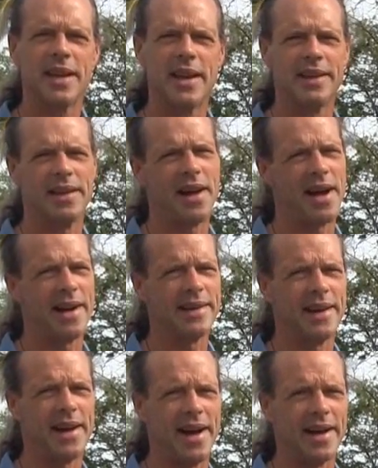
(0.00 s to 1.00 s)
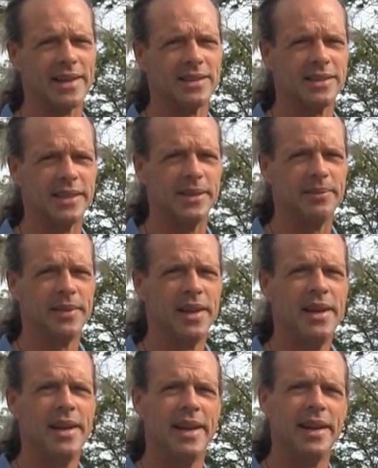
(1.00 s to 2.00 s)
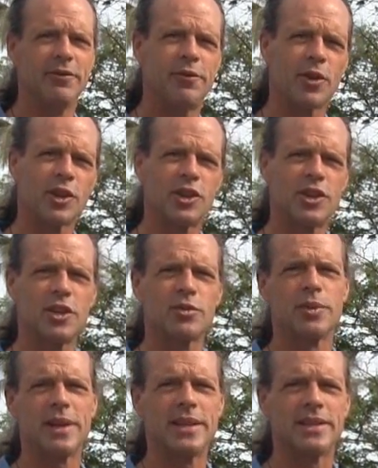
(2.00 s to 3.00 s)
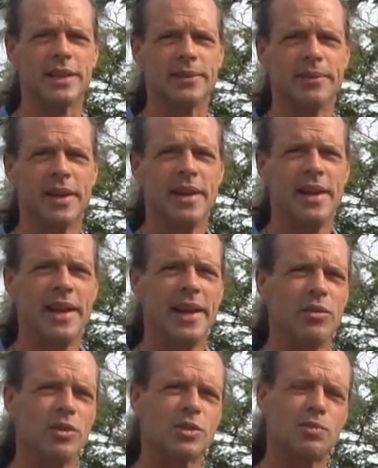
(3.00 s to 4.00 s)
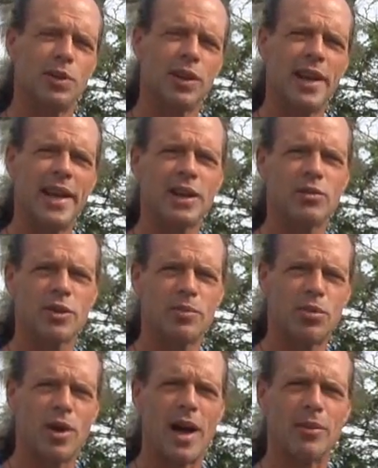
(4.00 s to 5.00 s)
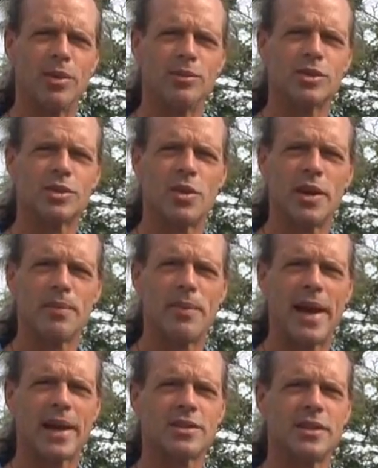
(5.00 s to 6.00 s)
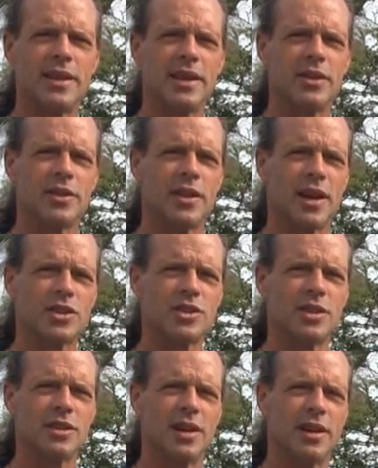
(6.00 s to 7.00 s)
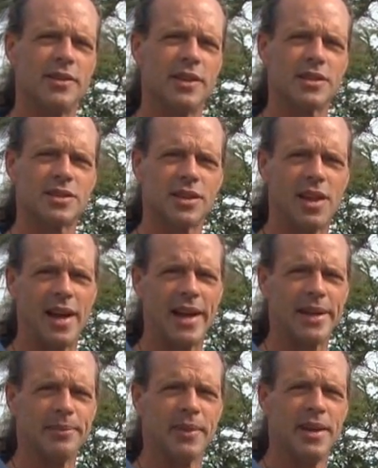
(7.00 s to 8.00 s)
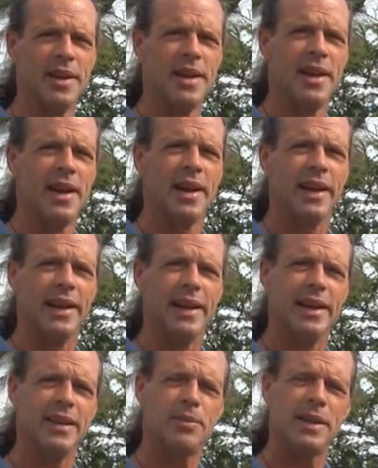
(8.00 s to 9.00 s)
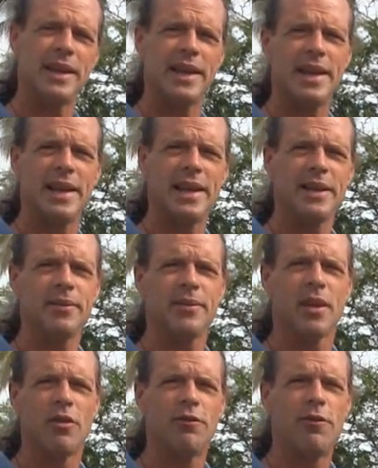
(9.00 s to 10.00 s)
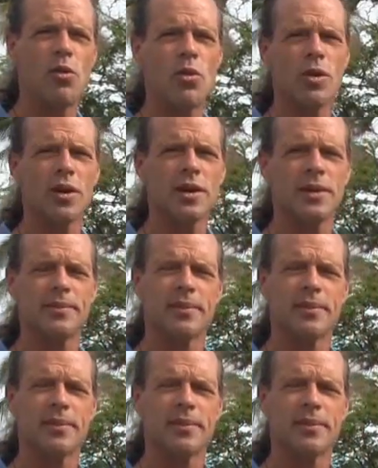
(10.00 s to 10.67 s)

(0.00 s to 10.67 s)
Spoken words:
and the Honda Odyssey, and for good reason. It was plagued with problems going back to the introduction of this line. In the beginning, Ford